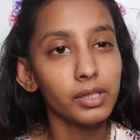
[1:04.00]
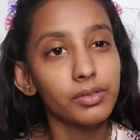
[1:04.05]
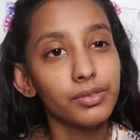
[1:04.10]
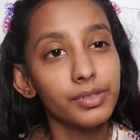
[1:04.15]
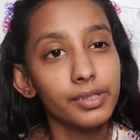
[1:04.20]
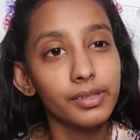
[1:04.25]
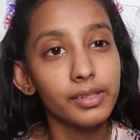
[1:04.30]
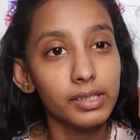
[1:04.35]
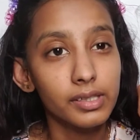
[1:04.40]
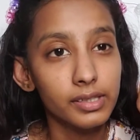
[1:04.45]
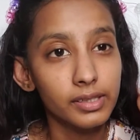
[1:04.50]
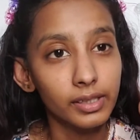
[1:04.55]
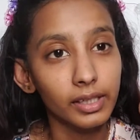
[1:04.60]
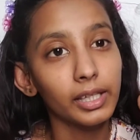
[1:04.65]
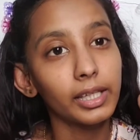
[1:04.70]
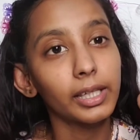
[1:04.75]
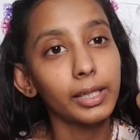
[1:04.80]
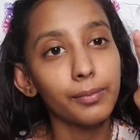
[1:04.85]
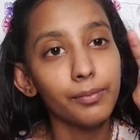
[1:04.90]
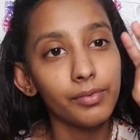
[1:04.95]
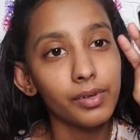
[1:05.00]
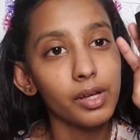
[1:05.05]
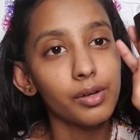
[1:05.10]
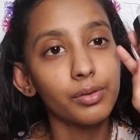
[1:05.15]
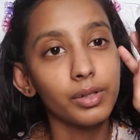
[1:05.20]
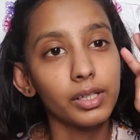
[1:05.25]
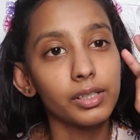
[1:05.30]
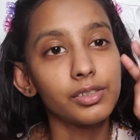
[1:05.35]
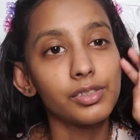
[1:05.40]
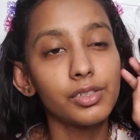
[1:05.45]
using the same
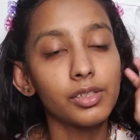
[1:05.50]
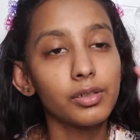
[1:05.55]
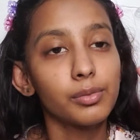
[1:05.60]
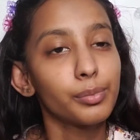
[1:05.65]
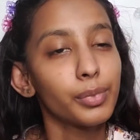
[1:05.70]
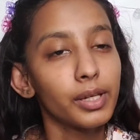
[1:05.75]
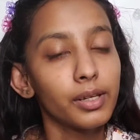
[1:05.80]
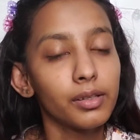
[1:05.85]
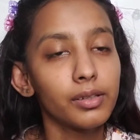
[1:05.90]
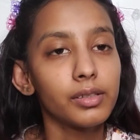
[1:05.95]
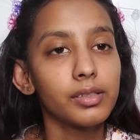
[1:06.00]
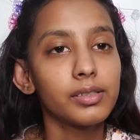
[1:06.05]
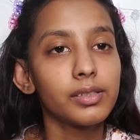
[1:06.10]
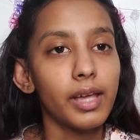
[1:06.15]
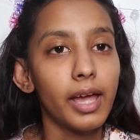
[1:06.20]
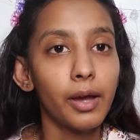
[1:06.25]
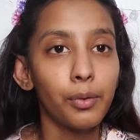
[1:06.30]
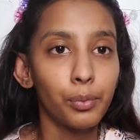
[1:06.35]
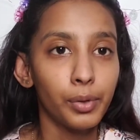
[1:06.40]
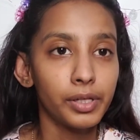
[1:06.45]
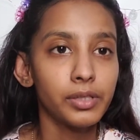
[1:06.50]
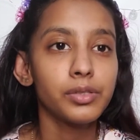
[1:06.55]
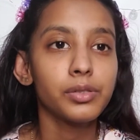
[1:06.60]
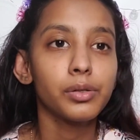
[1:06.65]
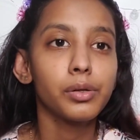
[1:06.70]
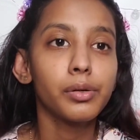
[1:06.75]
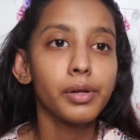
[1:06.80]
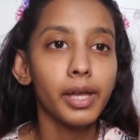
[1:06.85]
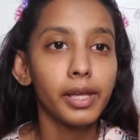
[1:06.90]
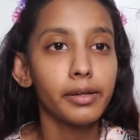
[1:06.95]
foundation because I went to
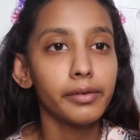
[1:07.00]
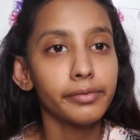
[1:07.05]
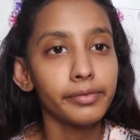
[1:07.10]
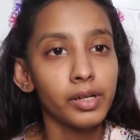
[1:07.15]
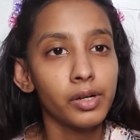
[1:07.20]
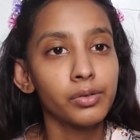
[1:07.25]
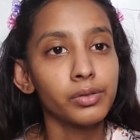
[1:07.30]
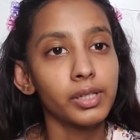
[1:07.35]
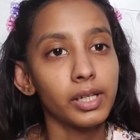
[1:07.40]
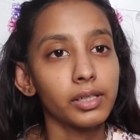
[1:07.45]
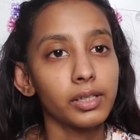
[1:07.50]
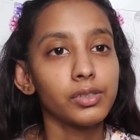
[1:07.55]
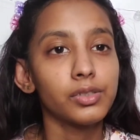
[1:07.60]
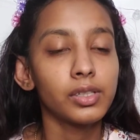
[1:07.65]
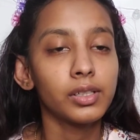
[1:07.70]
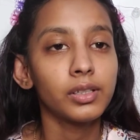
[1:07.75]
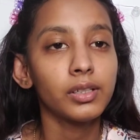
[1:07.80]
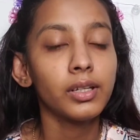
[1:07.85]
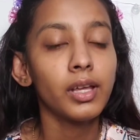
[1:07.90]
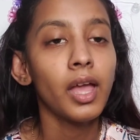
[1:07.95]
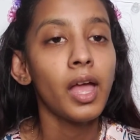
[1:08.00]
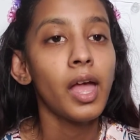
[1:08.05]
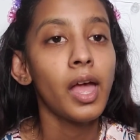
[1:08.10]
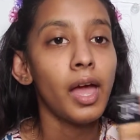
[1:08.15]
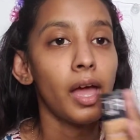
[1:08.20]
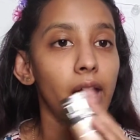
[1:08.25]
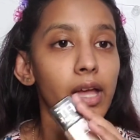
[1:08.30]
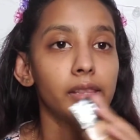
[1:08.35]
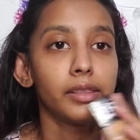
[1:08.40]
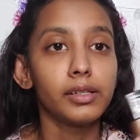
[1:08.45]
go get a foundation
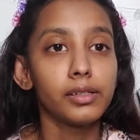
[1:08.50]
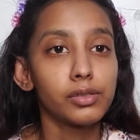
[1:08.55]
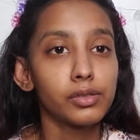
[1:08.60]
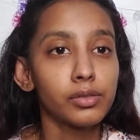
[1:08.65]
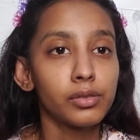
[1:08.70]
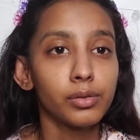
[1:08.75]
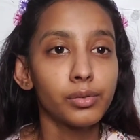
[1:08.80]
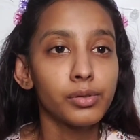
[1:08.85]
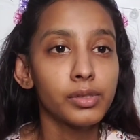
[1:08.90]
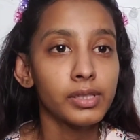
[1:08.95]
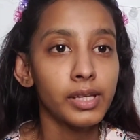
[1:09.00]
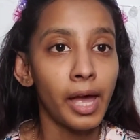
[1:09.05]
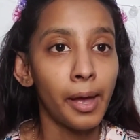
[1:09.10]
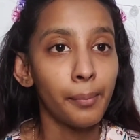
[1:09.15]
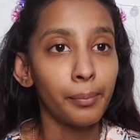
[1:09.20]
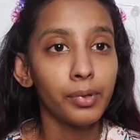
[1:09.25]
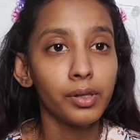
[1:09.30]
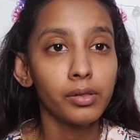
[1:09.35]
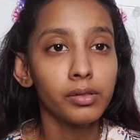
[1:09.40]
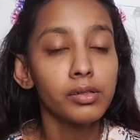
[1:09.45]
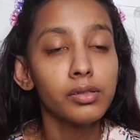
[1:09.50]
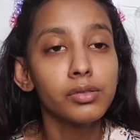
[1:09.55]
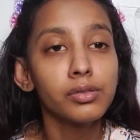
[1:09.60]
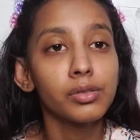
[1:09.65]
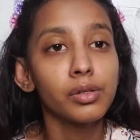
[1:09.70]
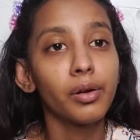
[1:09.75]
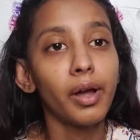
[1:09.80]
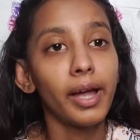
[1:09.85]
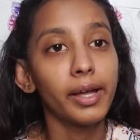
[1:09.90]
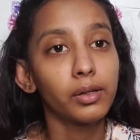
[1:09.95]
and there's no samples,
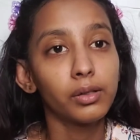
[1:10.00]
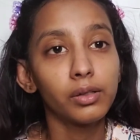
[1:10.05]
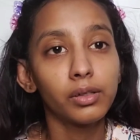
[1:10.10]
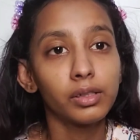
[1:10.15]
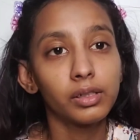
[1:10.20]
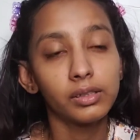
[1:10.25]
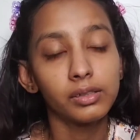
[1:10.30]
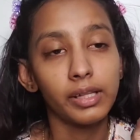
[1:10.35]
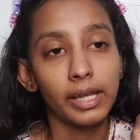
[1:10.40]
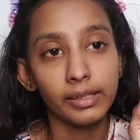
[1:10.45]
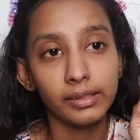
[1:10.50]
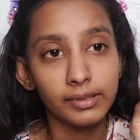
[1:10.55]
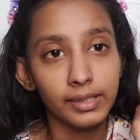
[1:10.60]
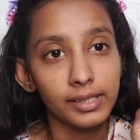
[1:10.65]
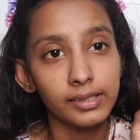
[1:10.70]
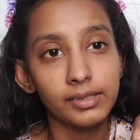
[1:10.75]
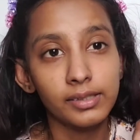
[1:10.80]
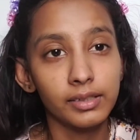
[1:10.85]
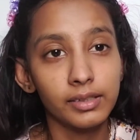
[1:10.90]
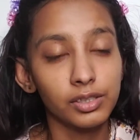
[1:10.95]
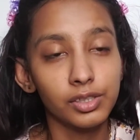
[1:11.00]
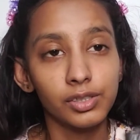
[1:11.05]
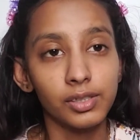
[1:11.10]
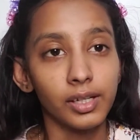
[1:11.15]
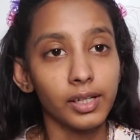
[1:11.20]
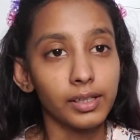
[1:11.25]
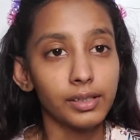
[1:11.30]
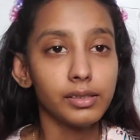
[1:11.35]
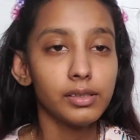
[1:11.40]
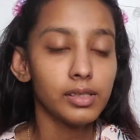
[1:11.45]
so I couldn't like test the
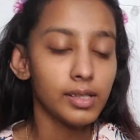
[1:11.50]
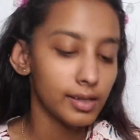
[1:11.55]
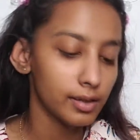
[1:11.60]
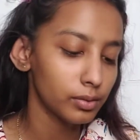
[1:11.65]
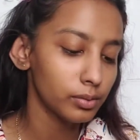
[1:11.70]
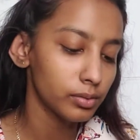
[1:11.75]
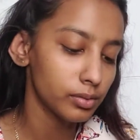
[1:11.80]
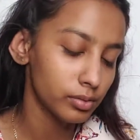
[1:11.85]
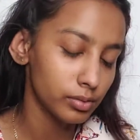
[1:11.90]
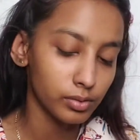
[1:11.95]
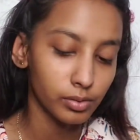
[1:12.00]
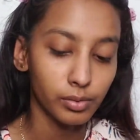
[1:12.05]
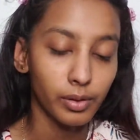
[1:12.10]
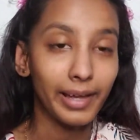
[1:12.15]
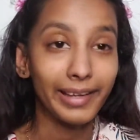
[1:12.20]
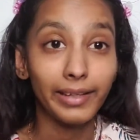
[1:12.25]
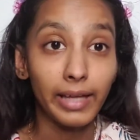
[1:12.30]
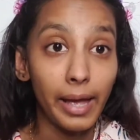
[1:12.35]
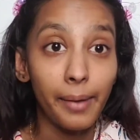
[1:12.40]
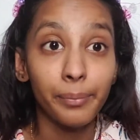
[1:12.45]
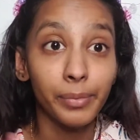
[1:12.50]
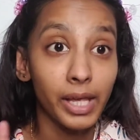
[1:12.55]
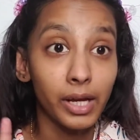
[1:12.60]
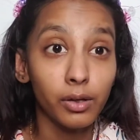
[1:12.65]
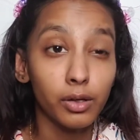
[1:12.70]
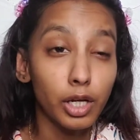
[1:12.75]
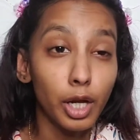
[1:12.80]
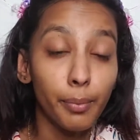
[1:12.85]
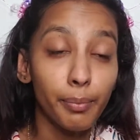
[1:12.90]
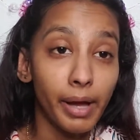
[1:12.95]
shades out. So I'm
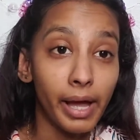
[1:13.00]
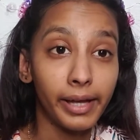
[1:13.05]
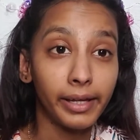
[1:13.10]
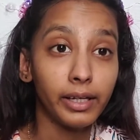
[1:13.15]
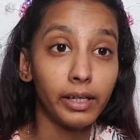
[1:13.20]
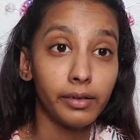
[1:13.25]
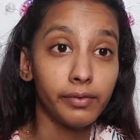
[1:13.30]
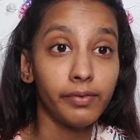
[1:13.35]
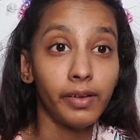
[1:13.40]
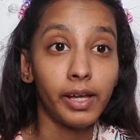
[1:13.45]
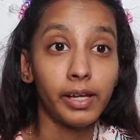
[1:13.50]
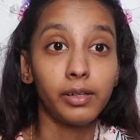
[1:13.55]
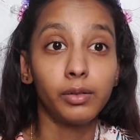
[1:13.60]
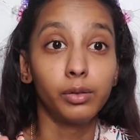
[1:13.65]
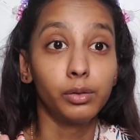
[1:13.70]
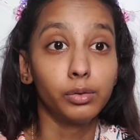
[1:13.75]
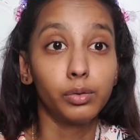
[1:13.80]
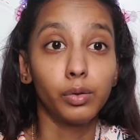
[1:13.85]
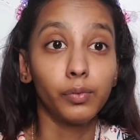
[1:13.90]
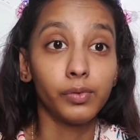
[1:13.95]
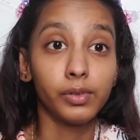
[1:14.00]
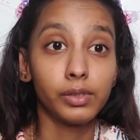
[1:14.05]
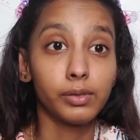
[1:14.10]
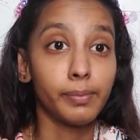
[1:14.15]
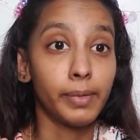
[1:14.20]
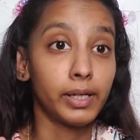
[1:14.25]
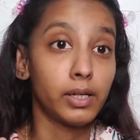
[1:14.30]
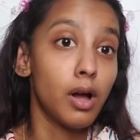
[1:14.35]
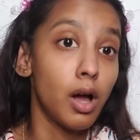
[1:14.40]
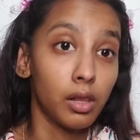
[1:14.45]
not gonna buy it if I don't know if it's
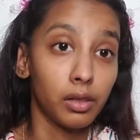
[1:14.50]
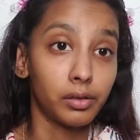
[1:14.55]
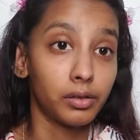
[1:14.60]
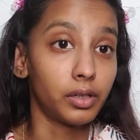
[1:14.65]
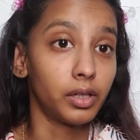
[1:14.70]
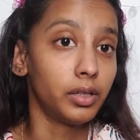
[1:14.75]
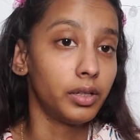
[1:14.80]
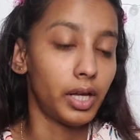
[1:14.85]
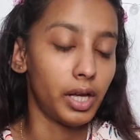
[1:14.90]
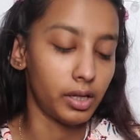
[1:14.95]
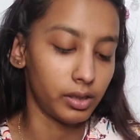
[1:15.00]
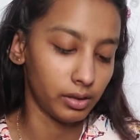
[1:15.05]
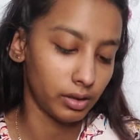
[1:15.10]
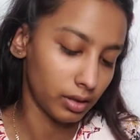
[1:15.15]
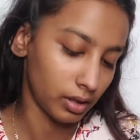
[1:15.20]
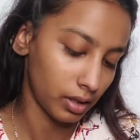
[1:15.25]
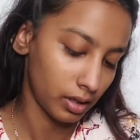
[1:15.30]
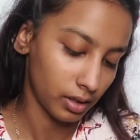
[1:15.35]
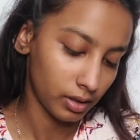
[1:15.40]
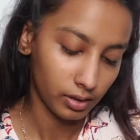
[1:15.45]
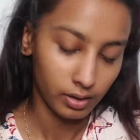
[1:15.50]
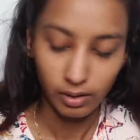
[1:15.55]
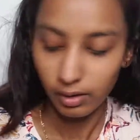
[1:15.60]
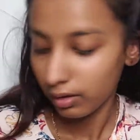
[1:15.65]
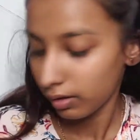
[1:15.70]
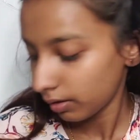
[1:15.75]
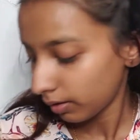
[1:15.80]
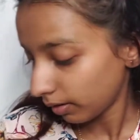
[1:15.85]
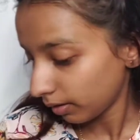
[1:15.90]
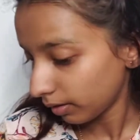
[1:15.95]
my color or not.
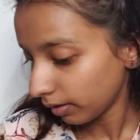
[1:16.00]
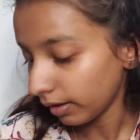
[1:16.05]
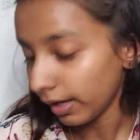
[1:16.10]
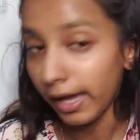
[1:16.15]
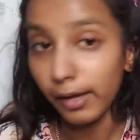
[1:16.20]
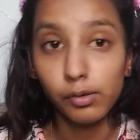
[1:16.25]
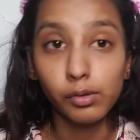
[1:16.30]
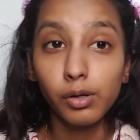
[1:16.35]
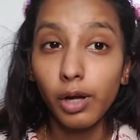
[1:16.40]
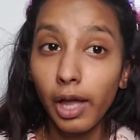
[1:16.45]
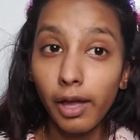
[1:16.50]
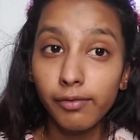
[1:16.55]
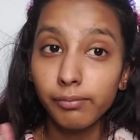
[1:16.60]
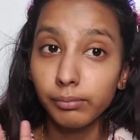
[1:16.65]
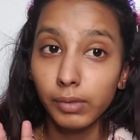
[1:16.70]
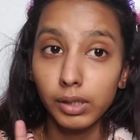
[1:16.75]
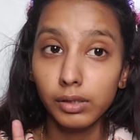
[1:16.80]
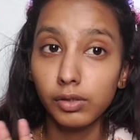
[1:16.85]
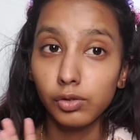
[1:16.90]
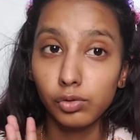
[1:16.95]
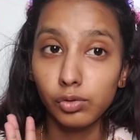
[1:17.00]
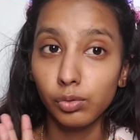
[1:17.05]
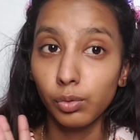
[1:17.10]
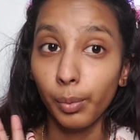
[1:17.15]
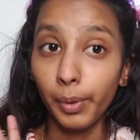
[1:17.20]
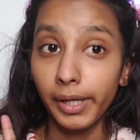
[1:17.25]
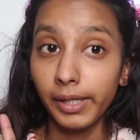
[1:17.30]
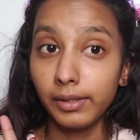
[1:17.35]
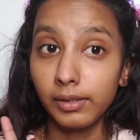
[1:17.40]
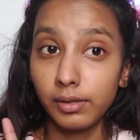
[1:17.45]
I don't have money to
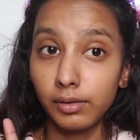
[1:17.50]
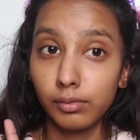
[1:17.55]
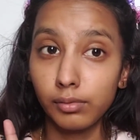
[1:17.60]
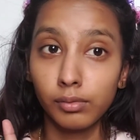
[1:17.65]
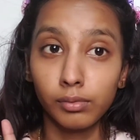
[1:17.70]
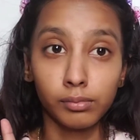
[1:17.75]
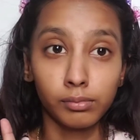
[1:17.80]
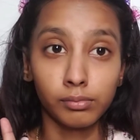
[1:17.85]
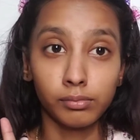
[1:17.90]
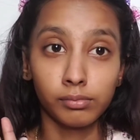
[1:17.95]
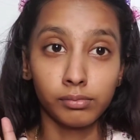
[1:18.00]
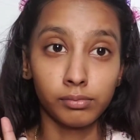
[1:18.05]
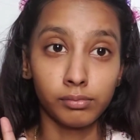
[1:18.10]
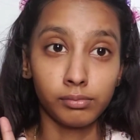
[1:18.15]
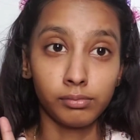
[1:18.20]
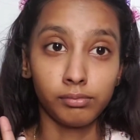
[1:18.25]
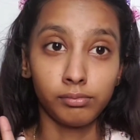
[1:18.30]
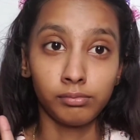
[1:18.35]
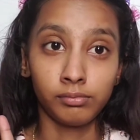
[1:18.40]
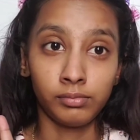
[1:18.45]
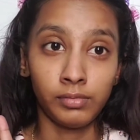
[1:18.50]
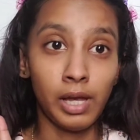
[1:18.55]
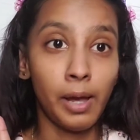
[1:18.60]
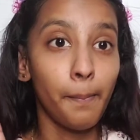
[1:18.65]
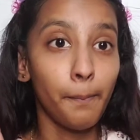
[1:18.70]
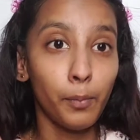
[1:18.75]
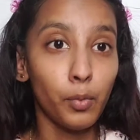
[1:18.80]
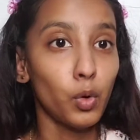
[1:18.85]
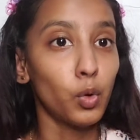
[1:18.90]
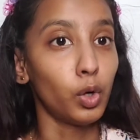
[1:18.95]
waste.
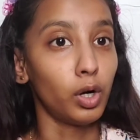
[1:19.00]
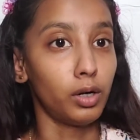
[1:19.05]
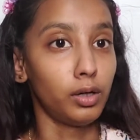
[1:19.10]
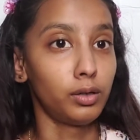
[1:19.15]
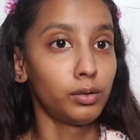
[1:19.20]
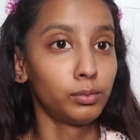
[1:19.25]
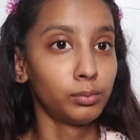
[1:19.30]
I'm poor.